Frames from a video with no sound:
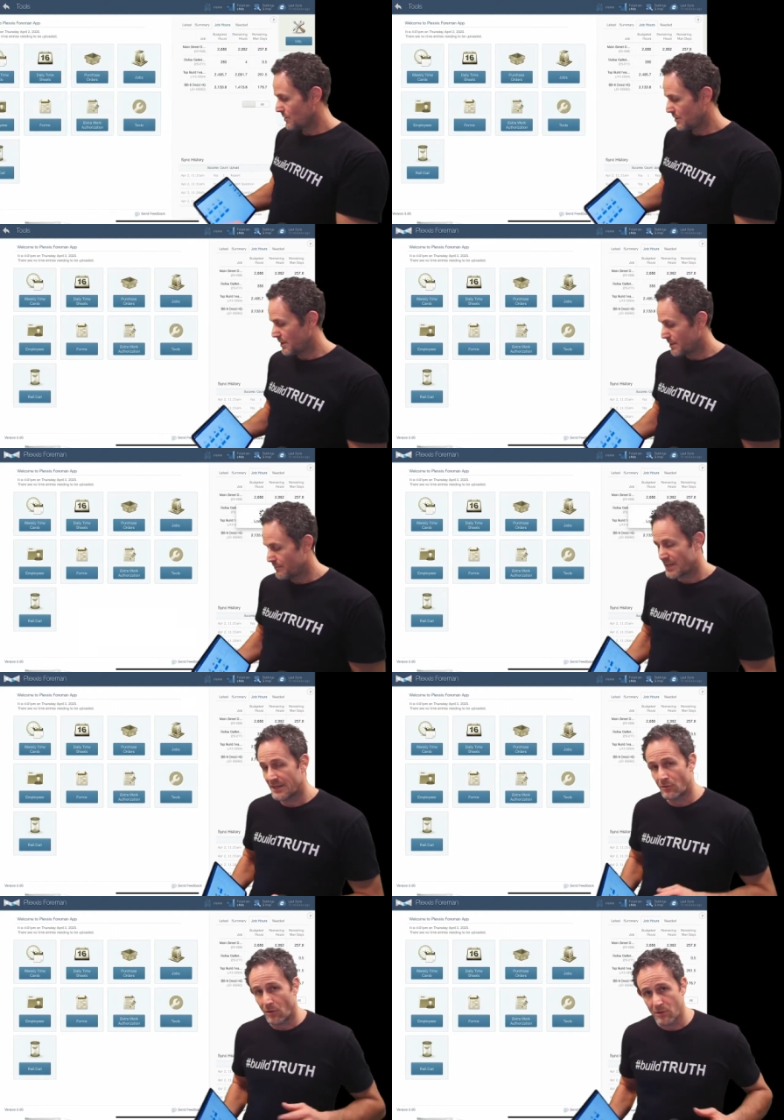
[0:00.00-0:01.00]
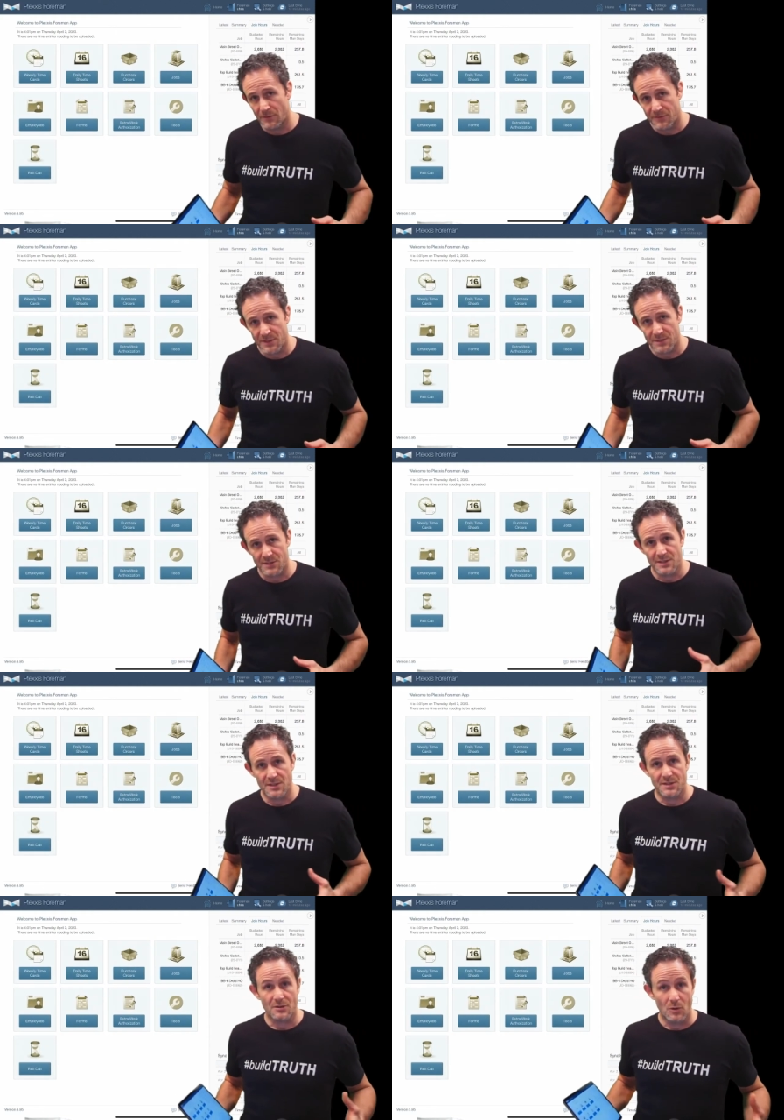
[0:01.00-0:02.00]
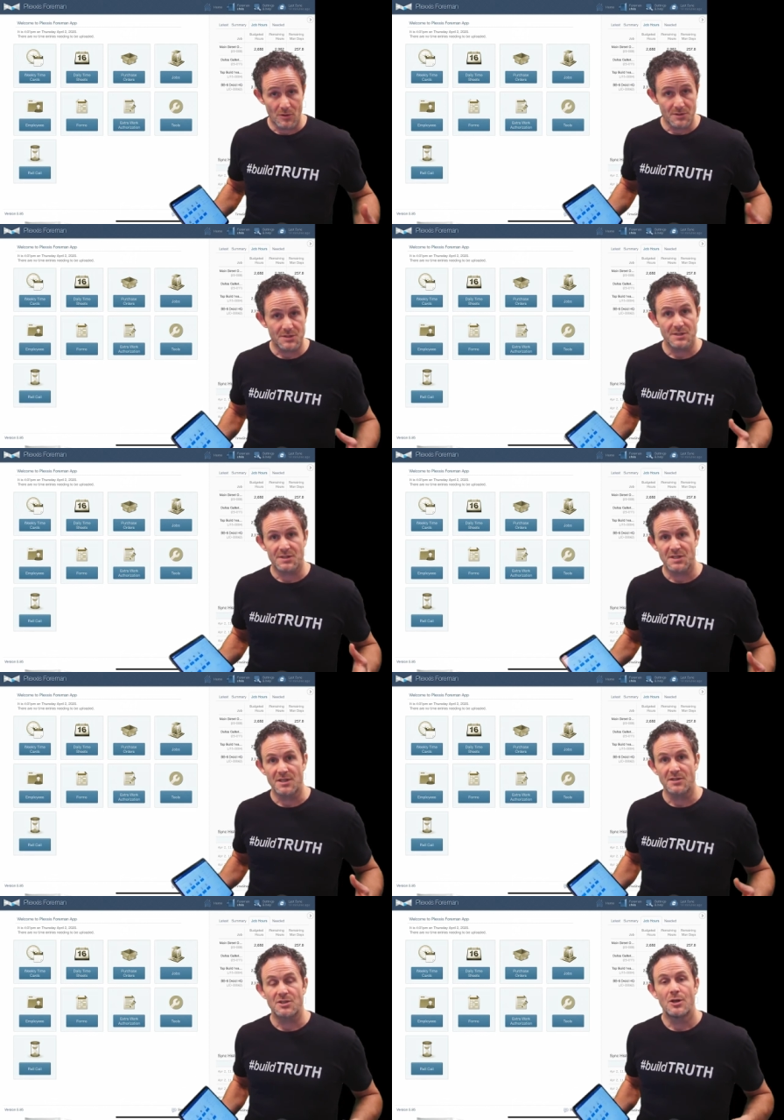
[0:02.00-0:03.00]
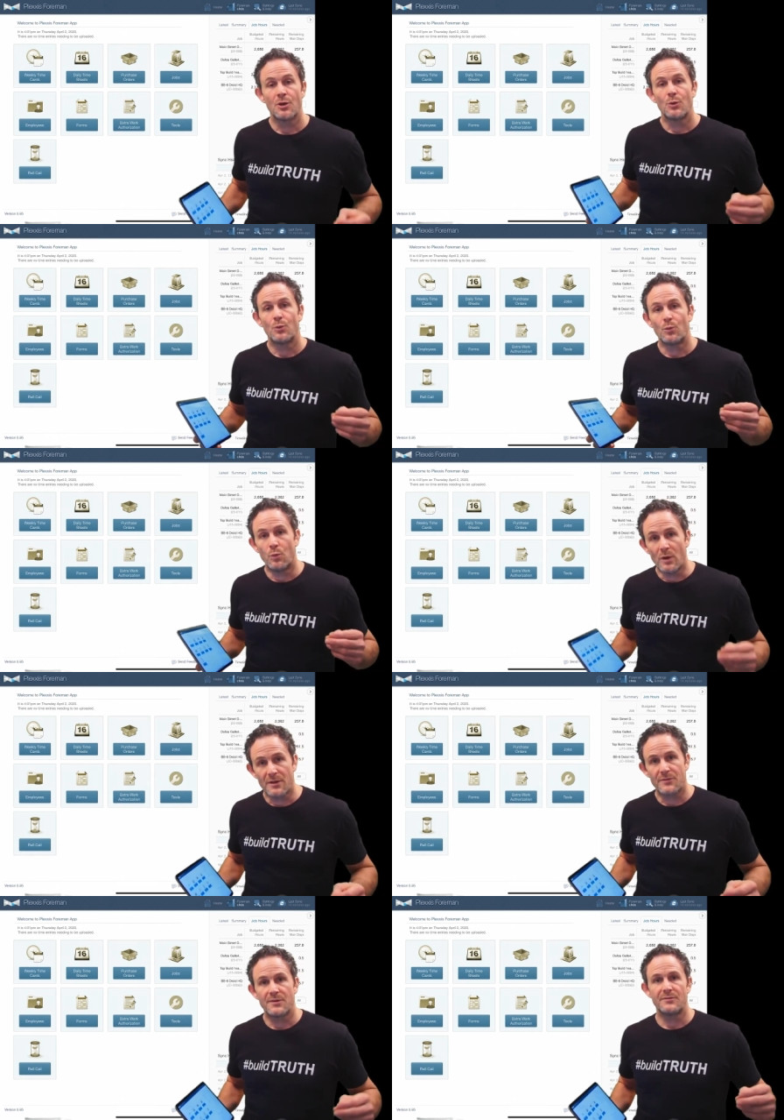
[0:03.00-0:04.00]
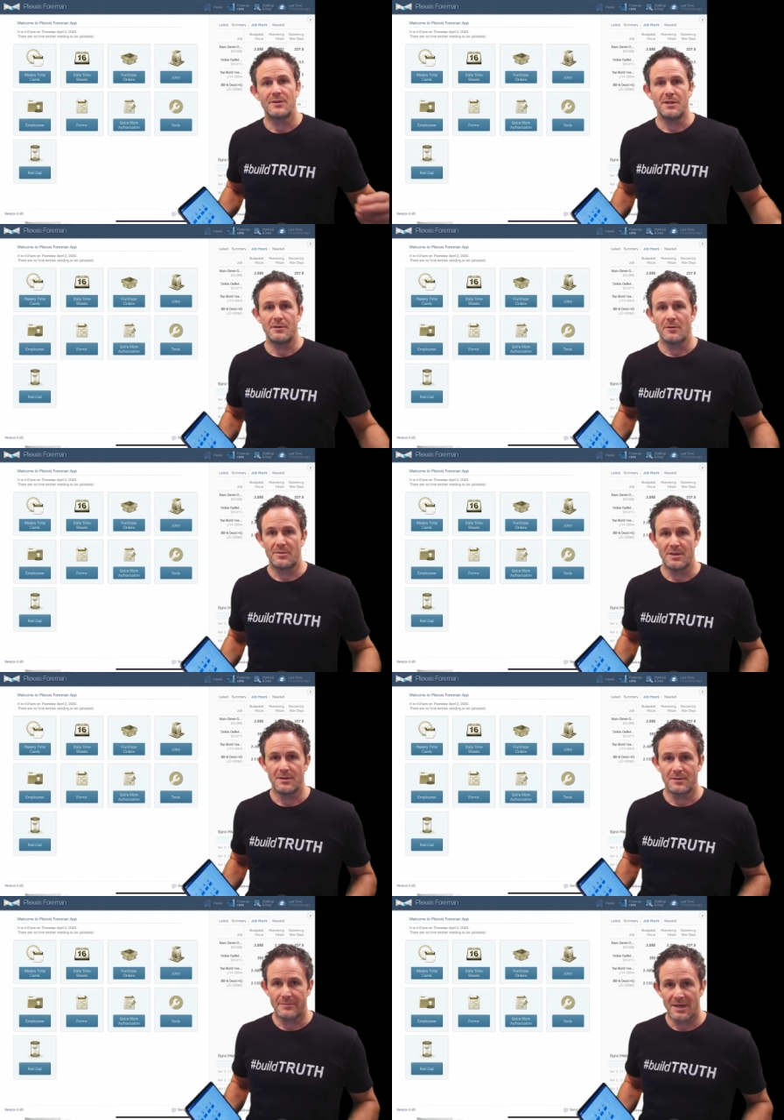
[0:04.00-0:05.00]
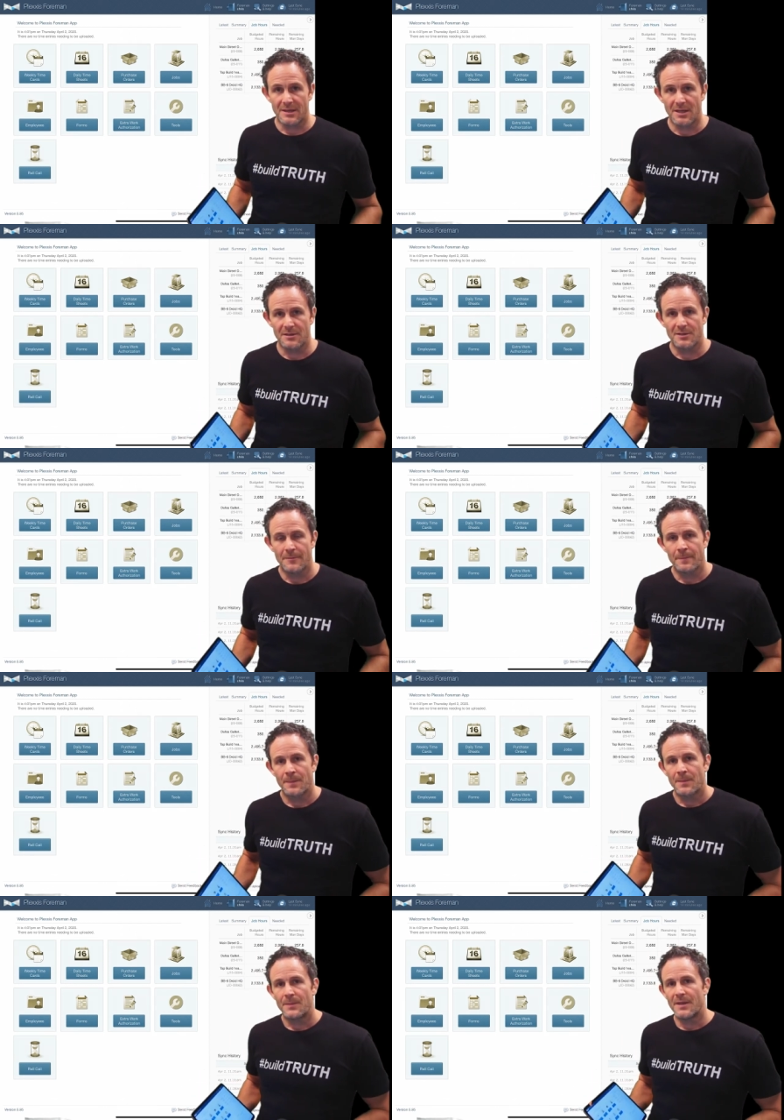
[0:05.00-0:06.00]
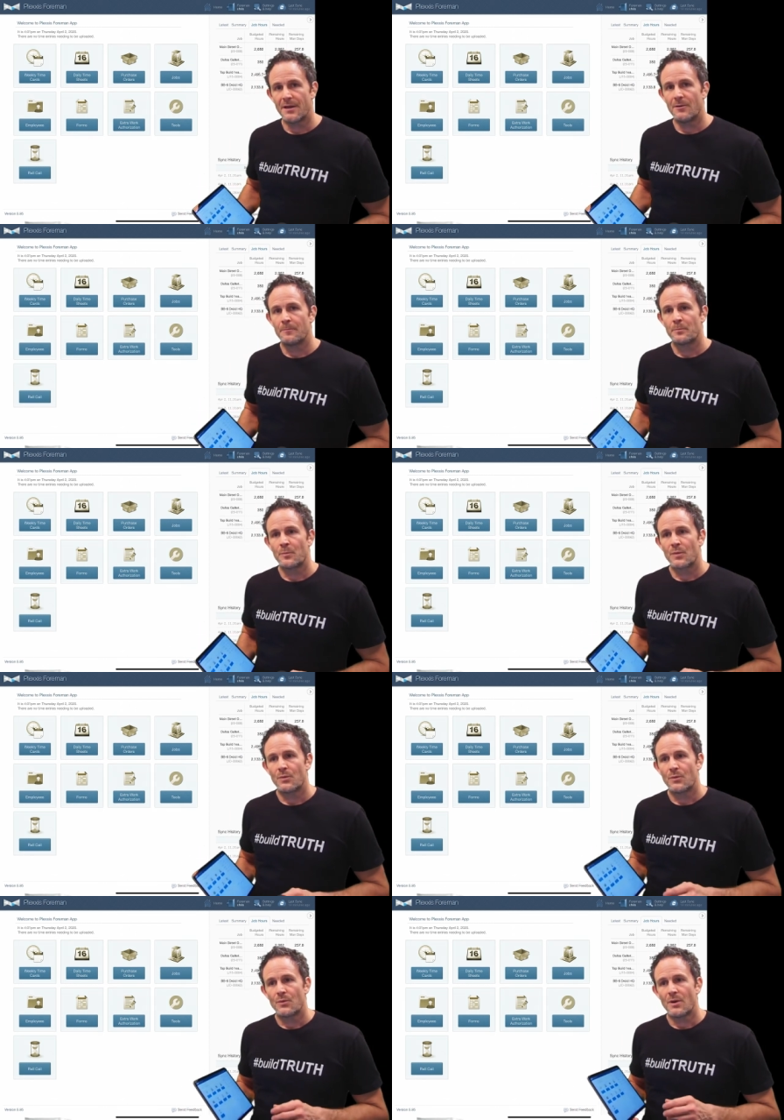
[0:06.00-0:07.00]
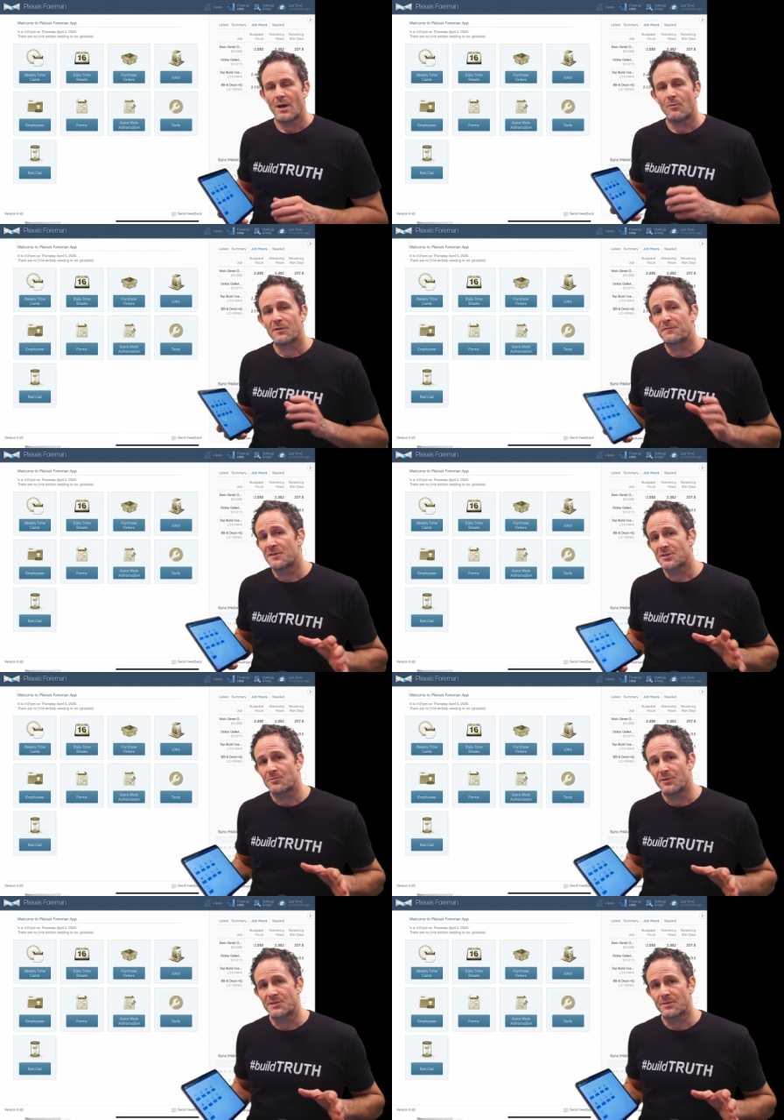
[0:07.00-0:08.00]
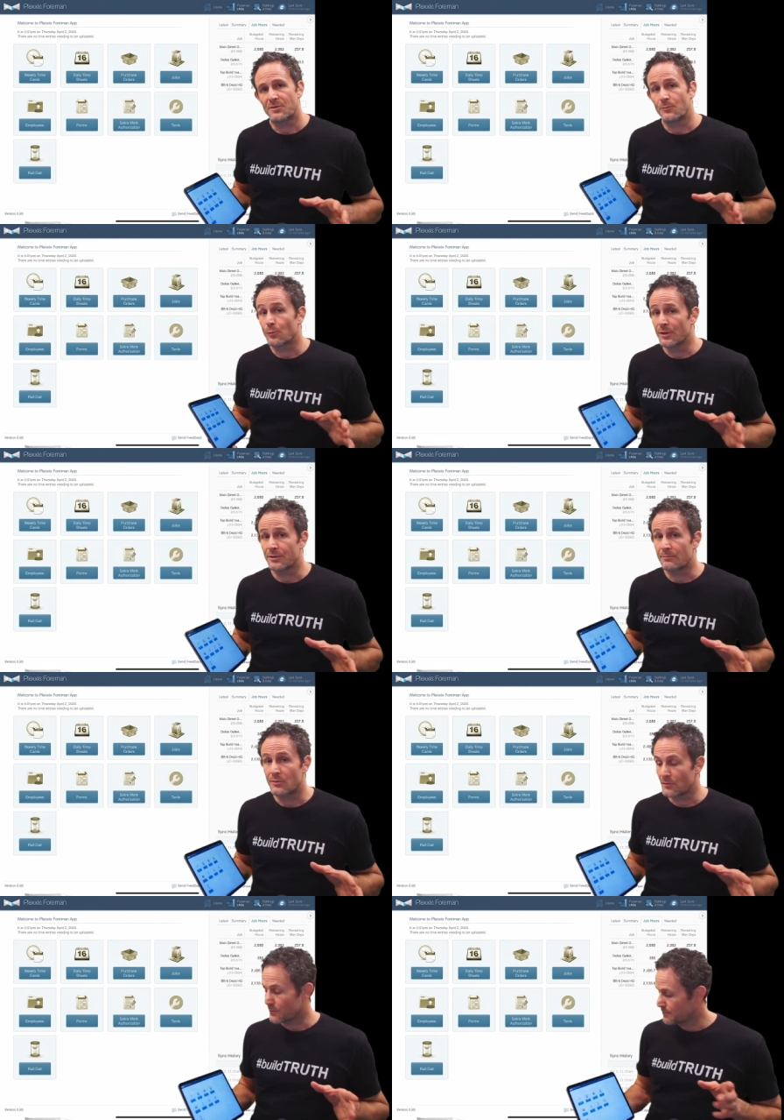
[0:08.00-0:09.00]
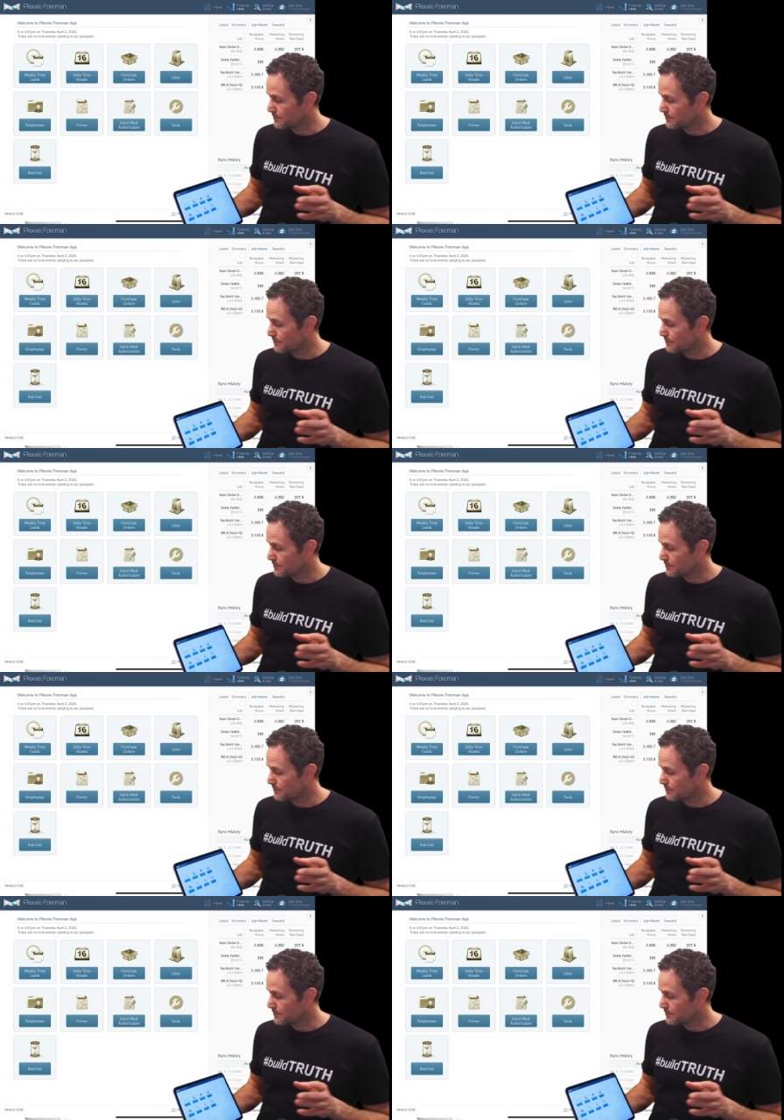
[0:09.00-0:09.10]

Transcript: And all of this is, of course, synced with the ERP on the back end. Now, I want to finish with something really important.